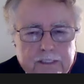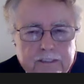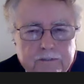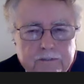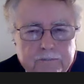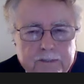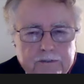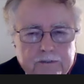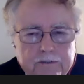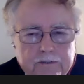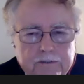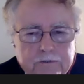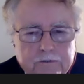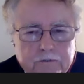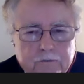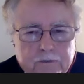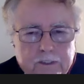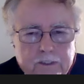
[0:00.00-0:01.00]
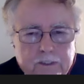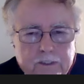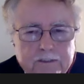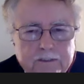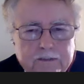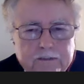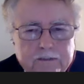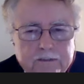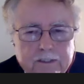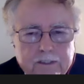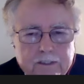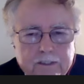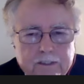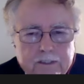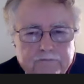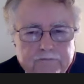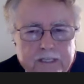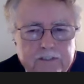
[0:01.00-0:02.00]
elements. One is
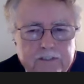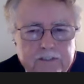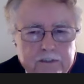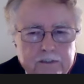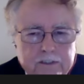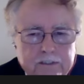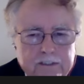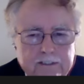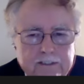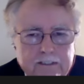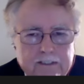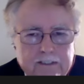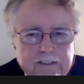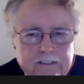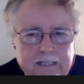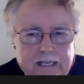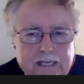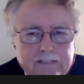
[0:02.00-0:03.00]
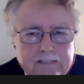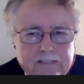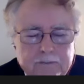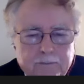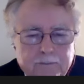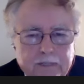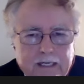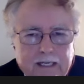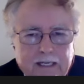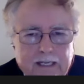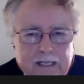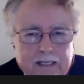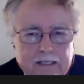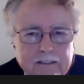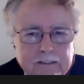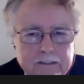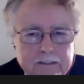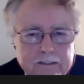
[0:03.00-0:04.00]
facial, and then as
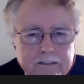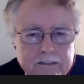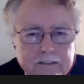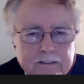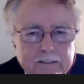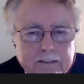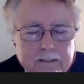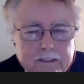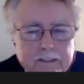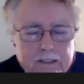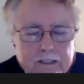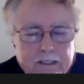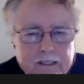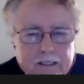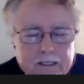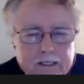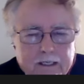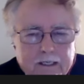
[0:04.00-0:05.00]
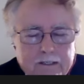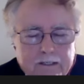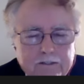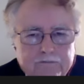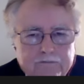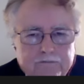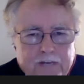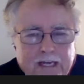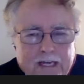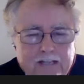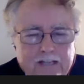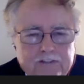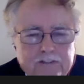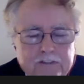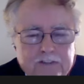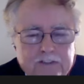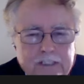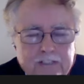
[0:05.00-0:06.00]
applied. The
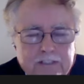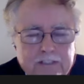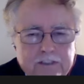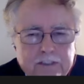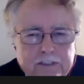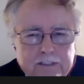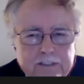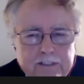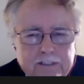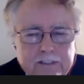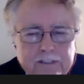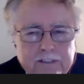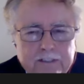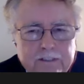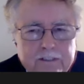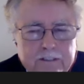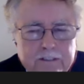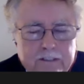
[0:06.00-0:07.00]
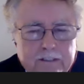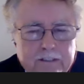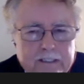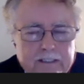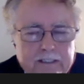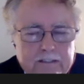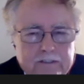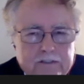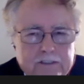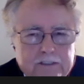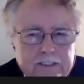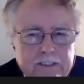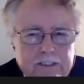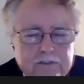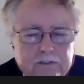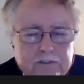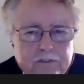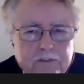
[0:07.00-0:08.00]
facts essentially, in a
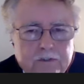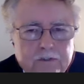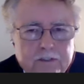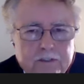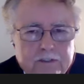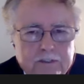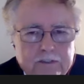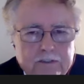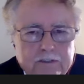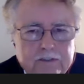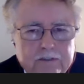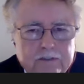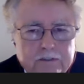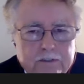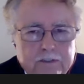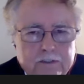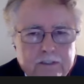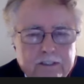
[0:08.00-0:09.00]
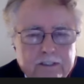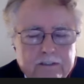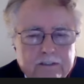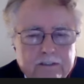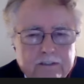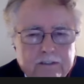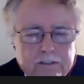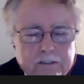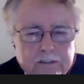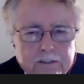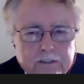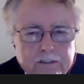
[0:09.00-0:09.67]
sense, the court could just look at the